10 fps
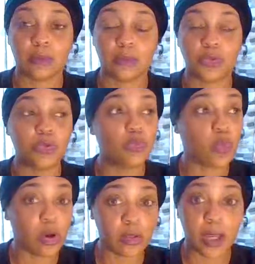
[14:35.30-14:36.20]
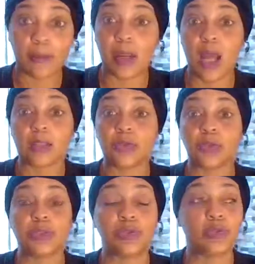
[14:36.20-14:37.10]
You were that plot
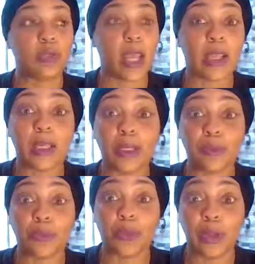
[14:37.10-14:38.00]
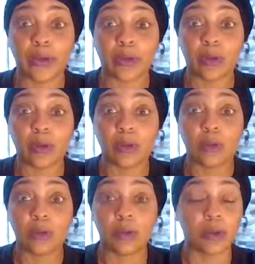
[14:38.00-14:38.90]
twist. You were that hidden wonder.
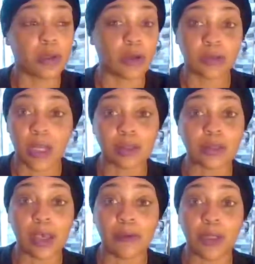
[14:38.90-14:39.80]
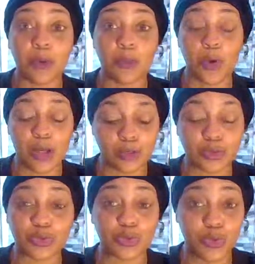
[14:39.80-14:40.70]
You know, they always call it seven hidden
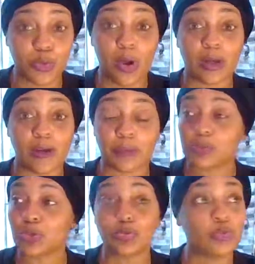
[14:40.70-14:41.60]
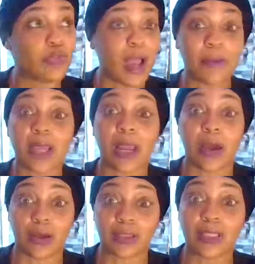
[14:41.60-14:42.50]
wonders. You one of them. Shoot, you probably got
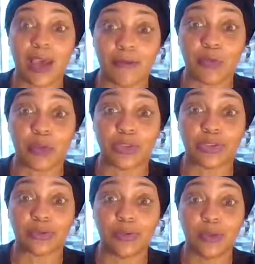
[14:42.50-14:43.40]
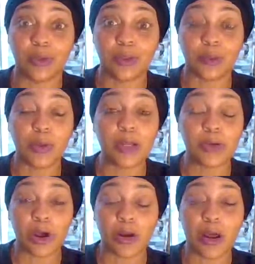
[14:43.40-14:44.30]
all seven with you,
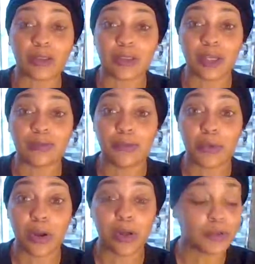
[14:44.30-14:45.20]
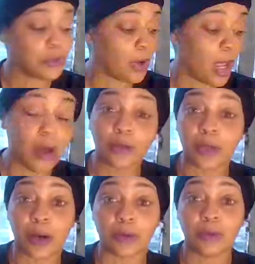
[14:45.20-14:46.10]
depending on all the stuff you've gone through. I don't
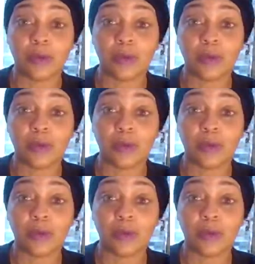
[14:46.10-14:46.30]
know.